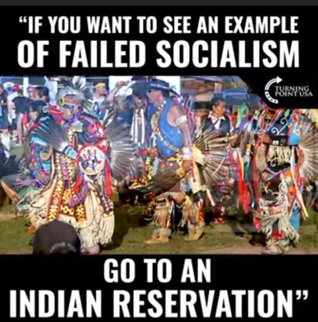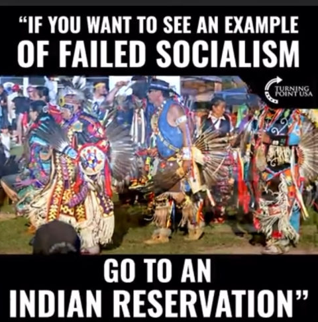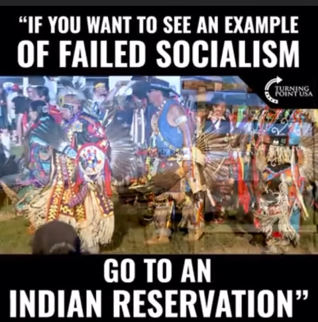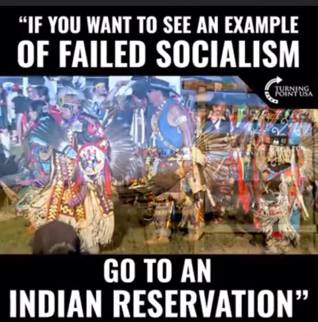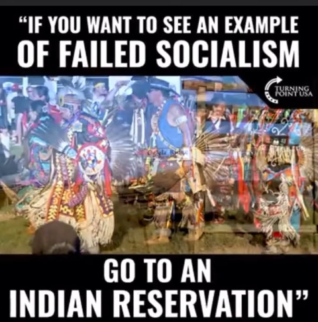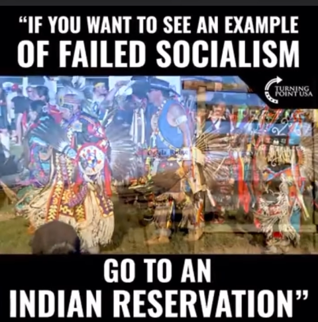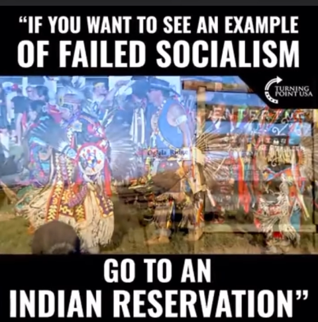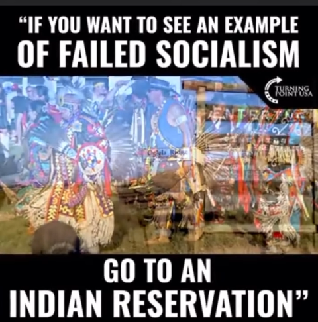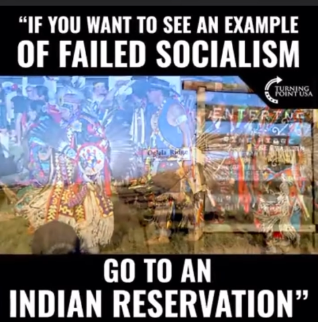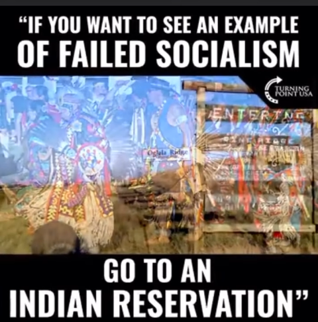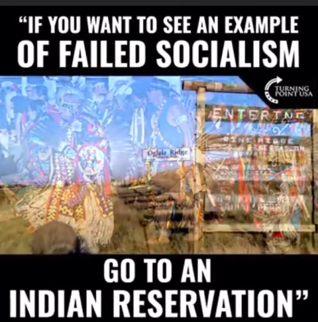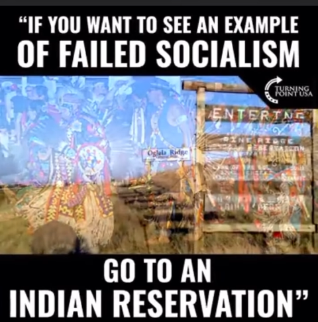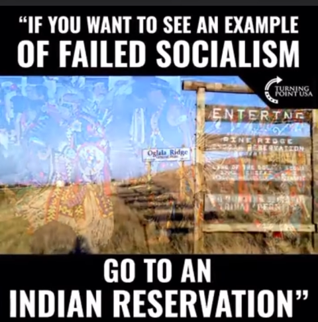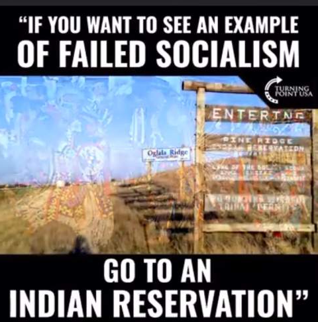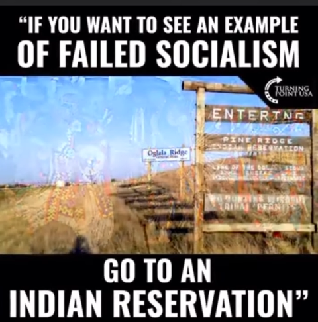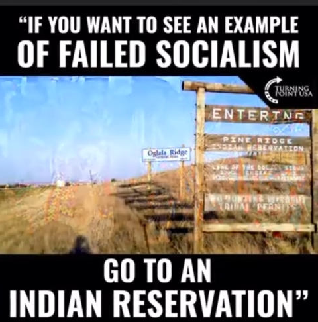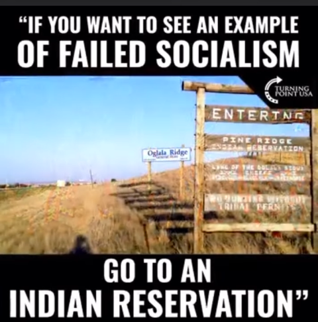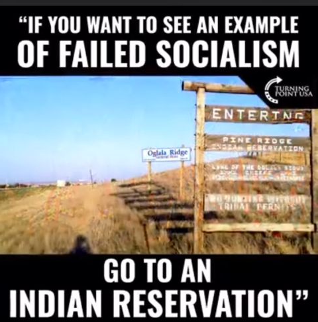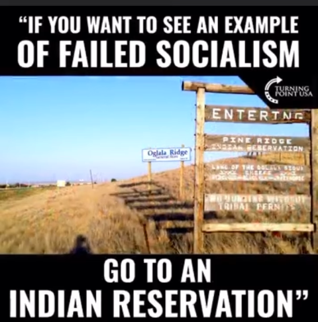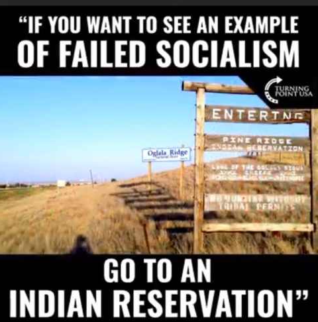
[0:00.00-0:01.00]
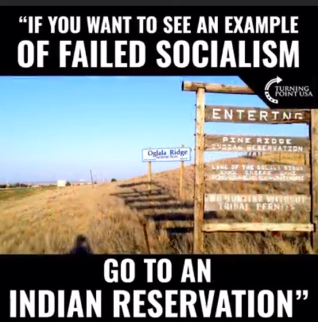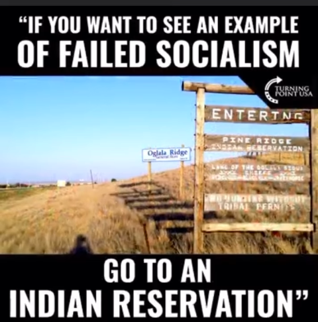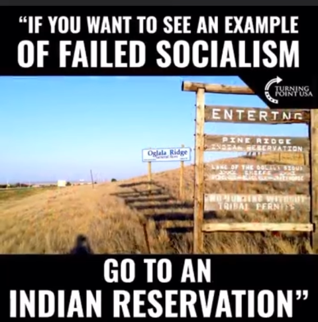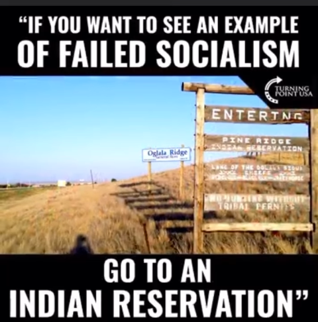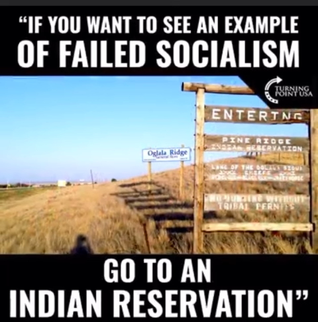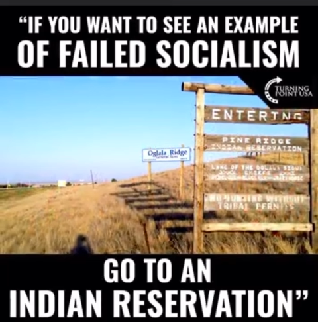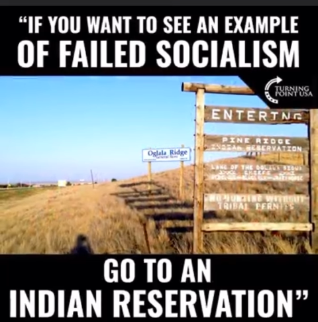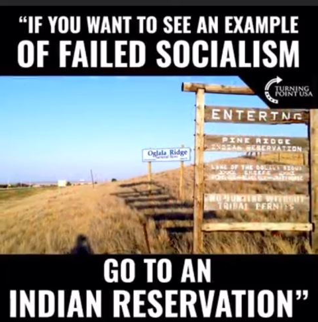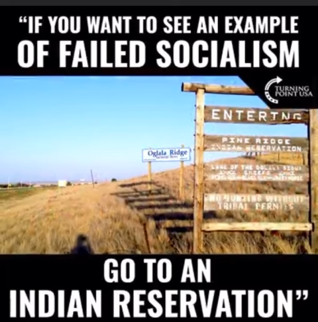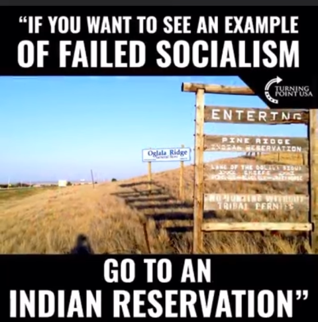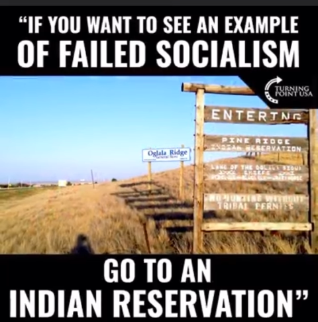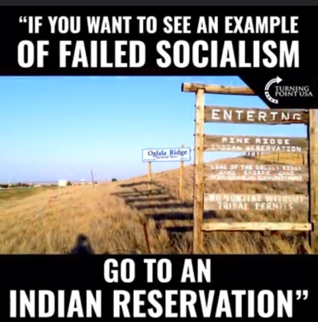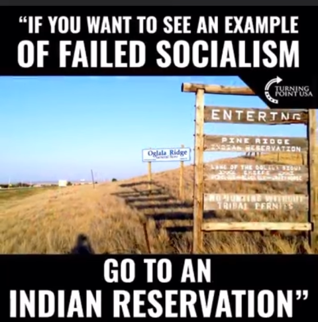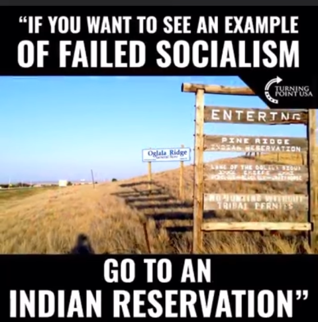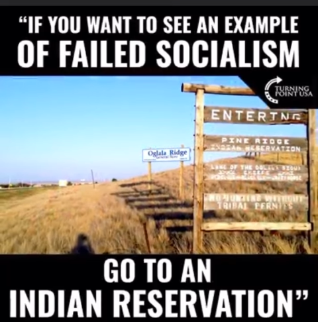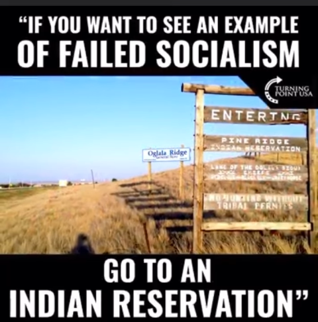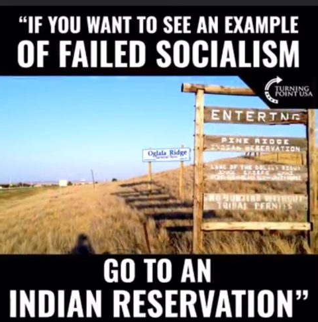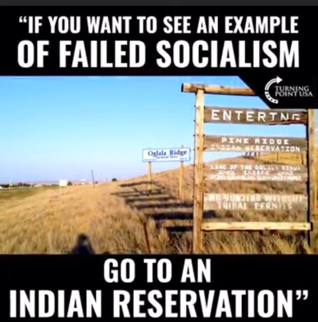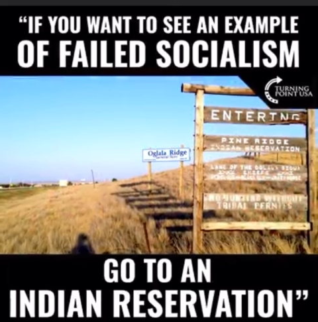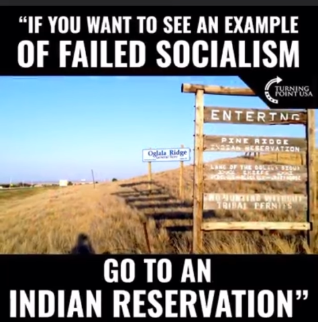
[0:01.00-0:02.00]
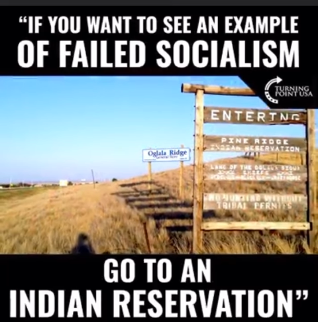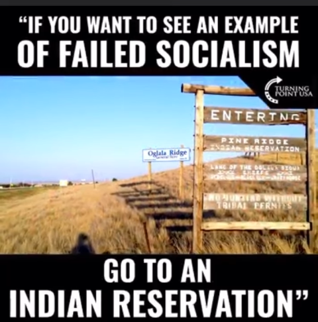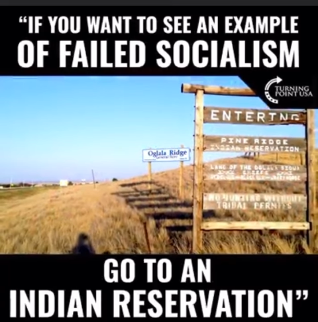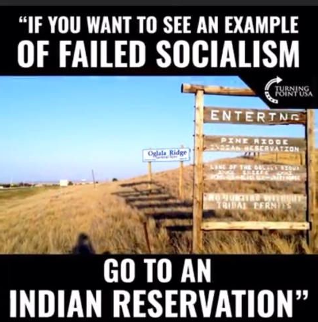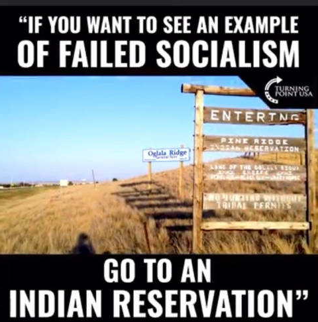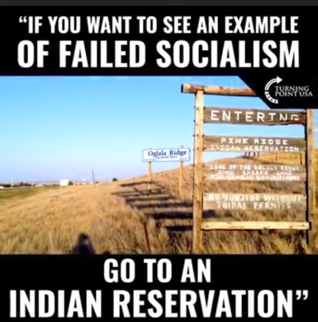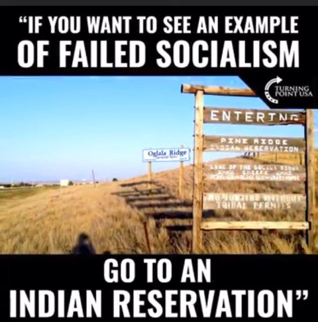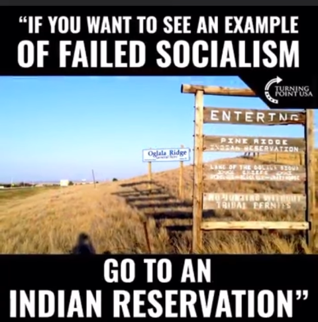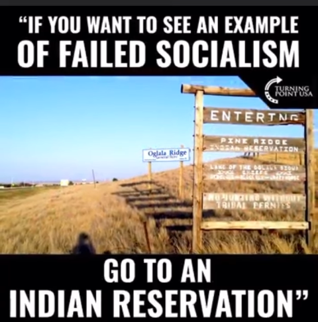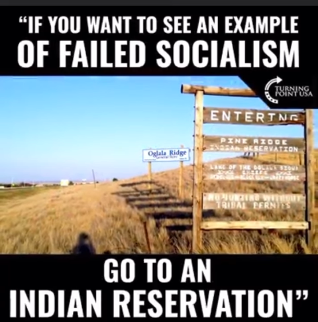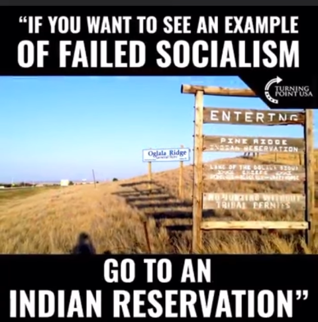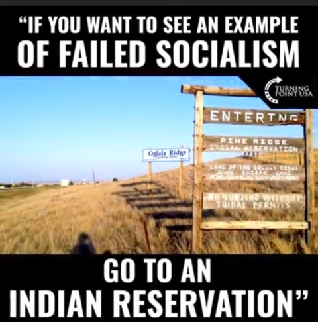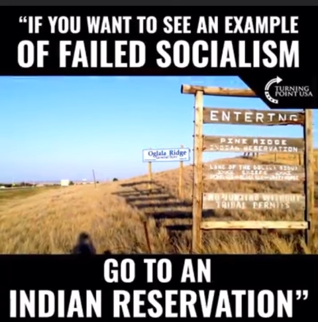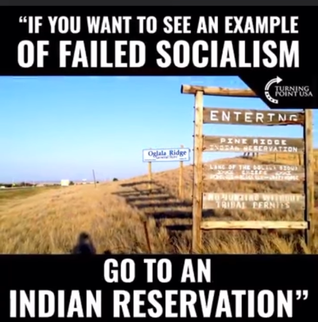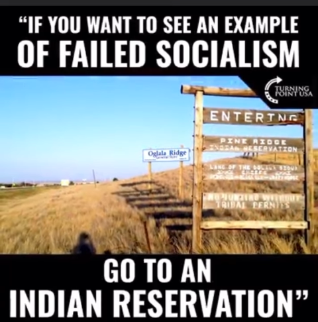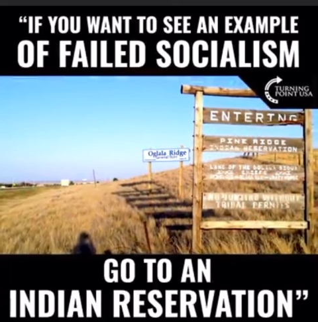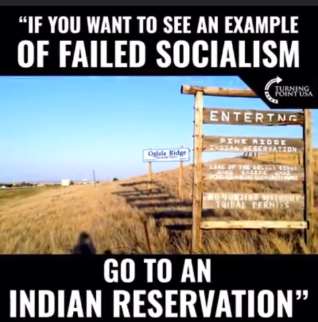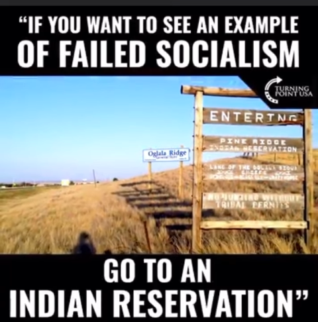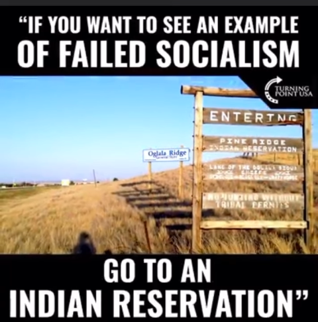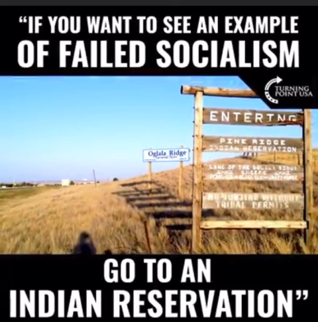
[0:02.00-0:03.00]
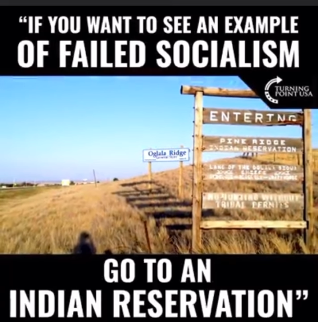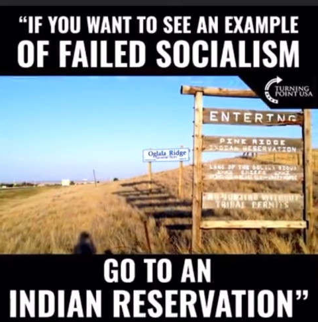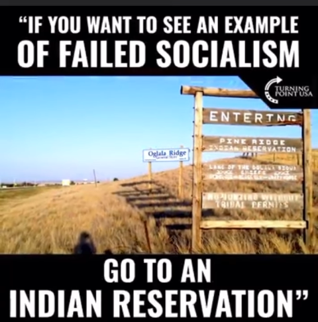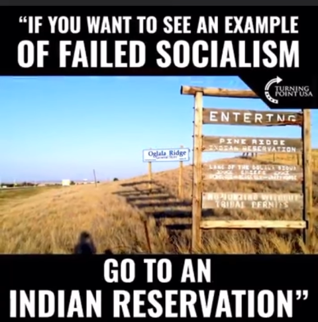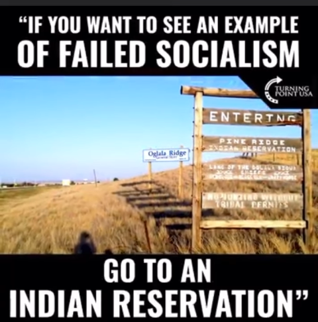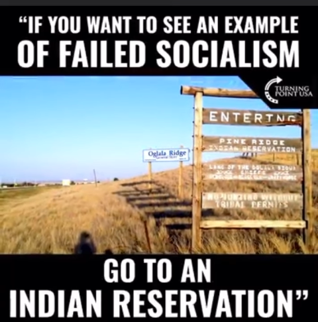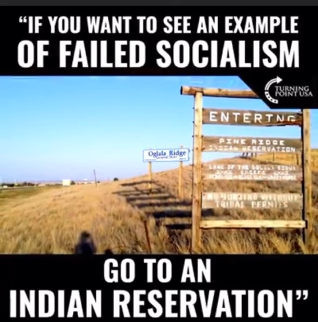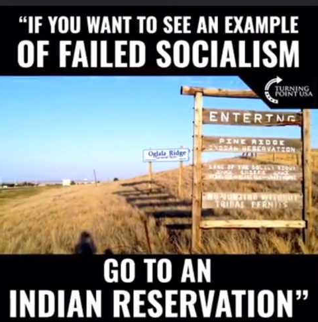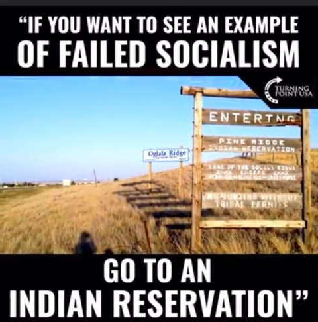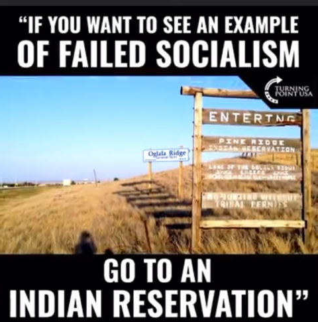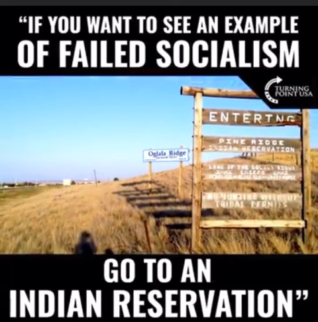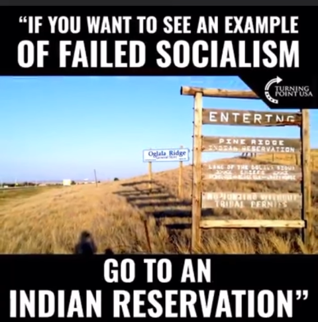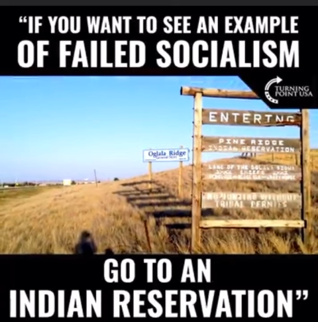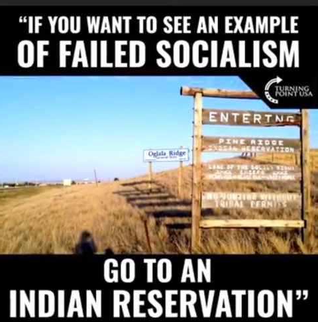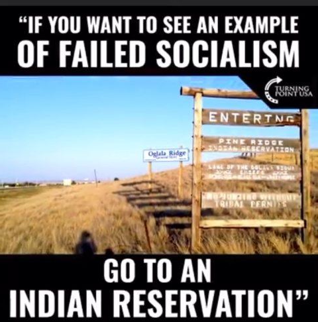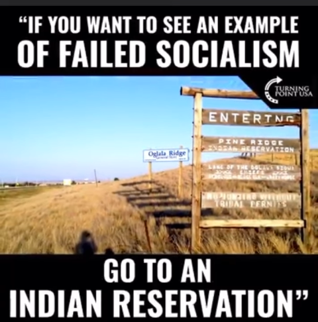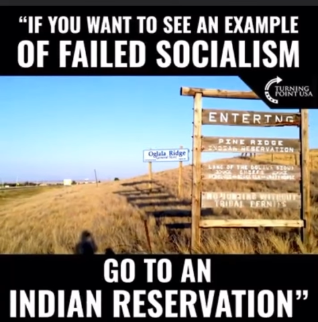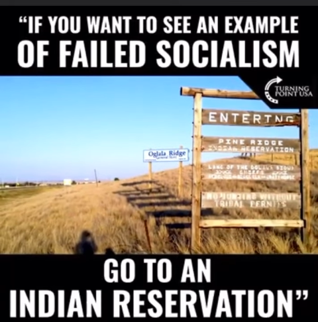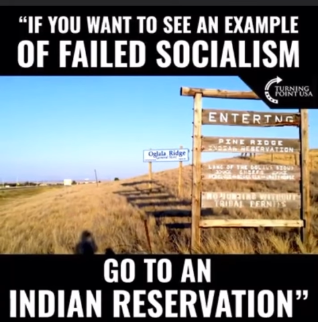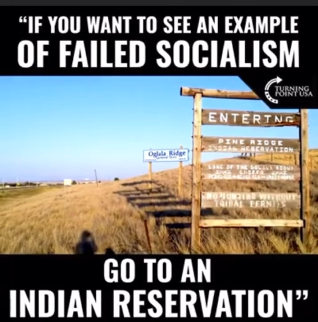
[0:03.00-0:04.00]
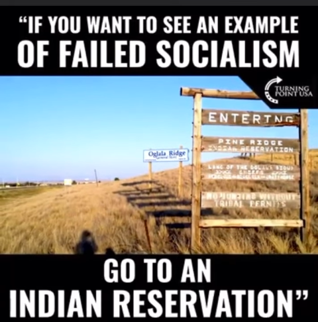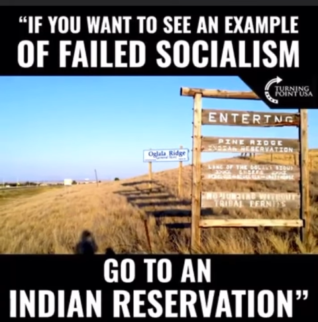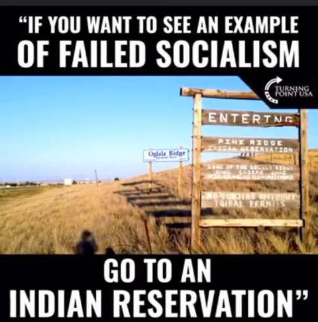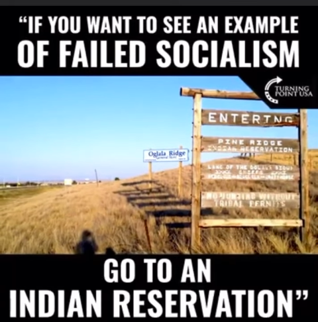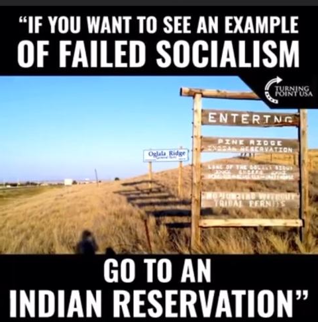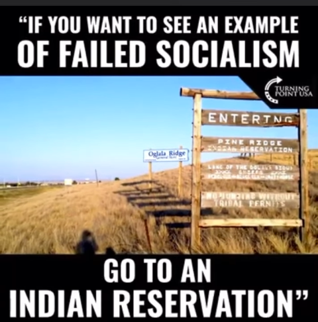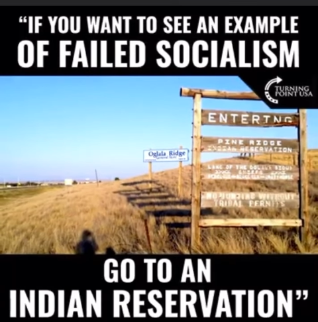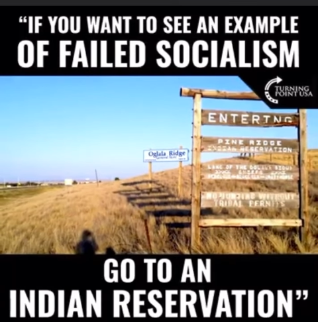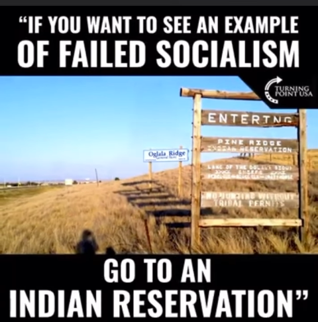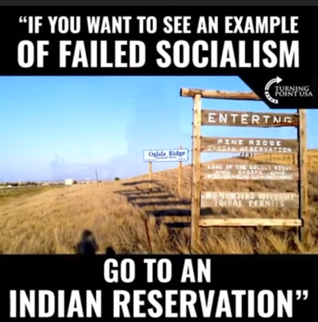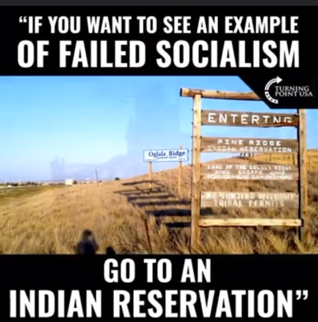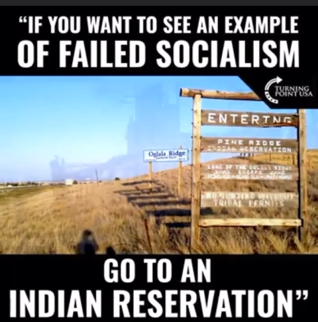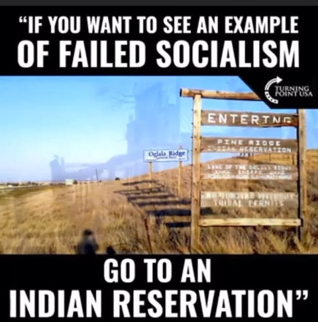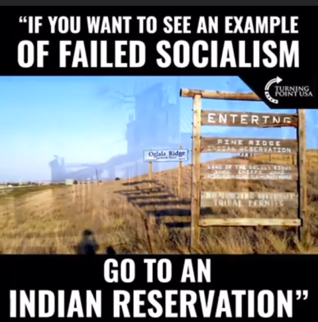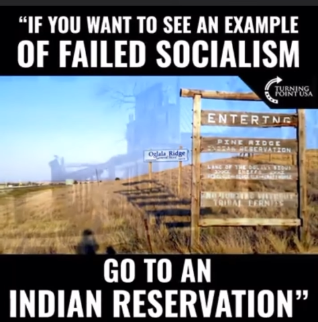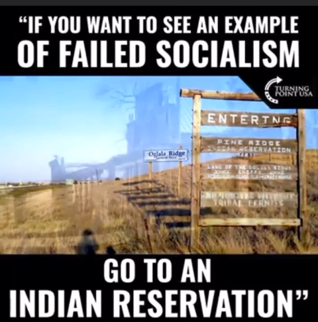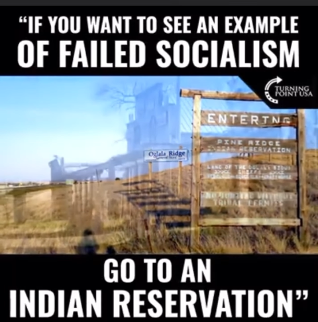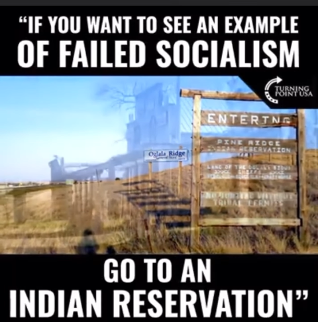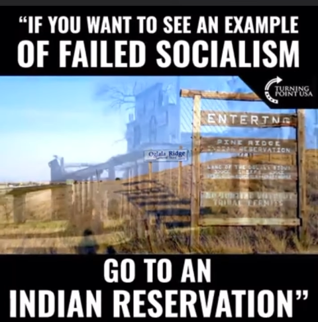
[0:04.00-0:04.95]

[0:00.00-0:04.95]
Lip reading: [unreadable: no face in view]